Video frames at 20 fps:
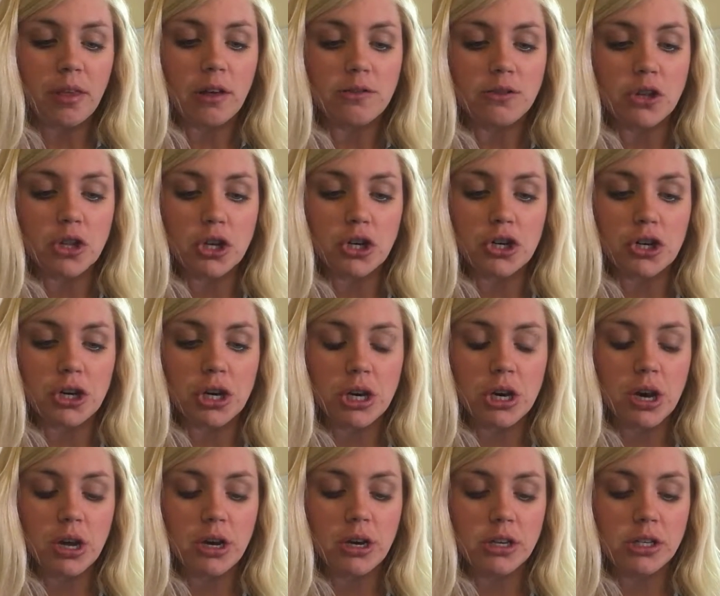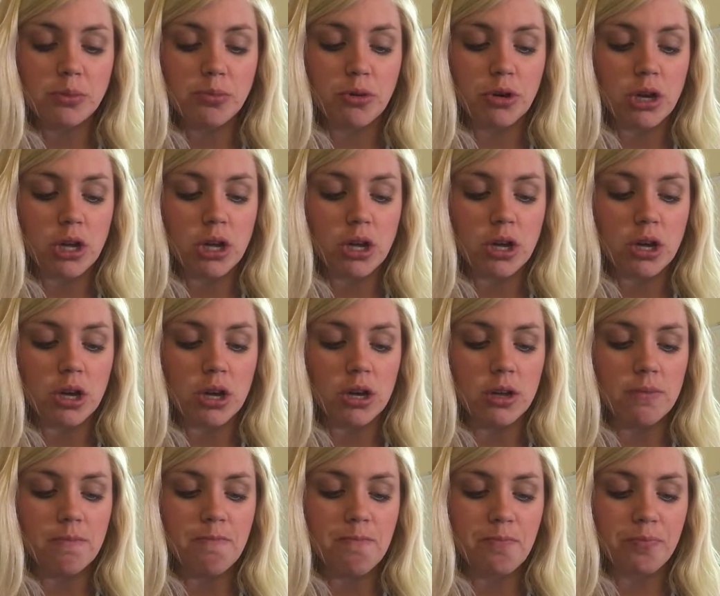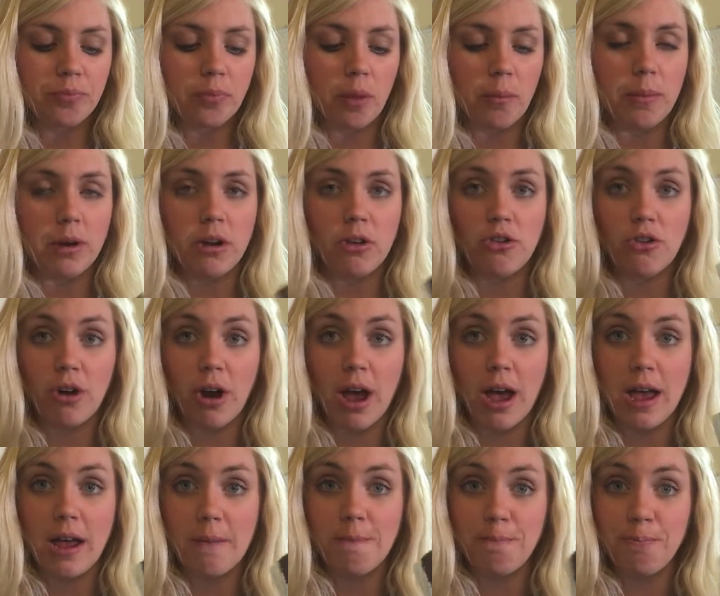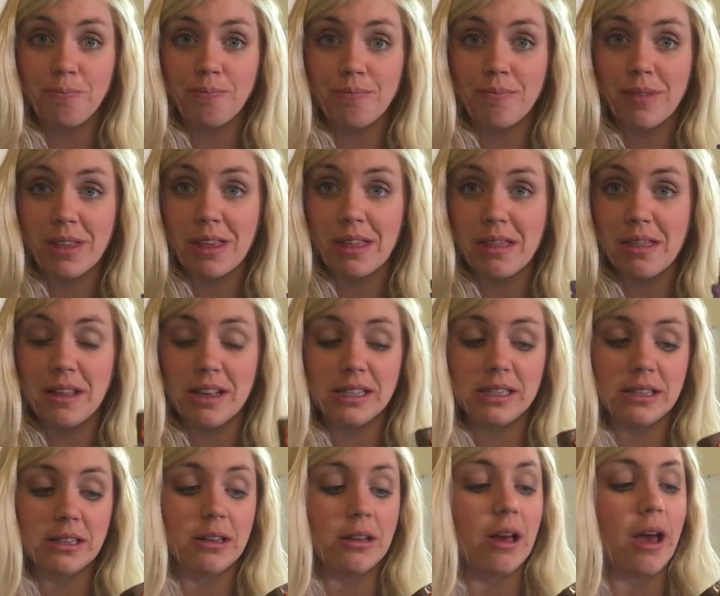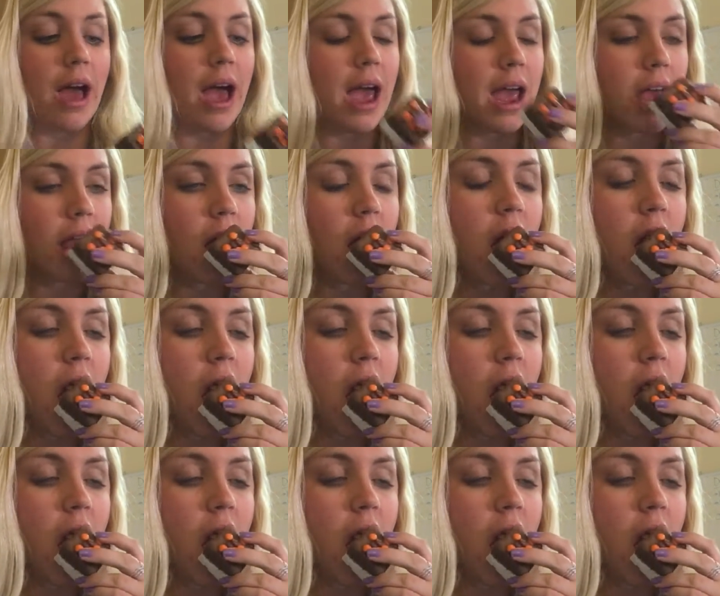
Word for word: So the cookie on it is pretty good. I'm going to try this little guy.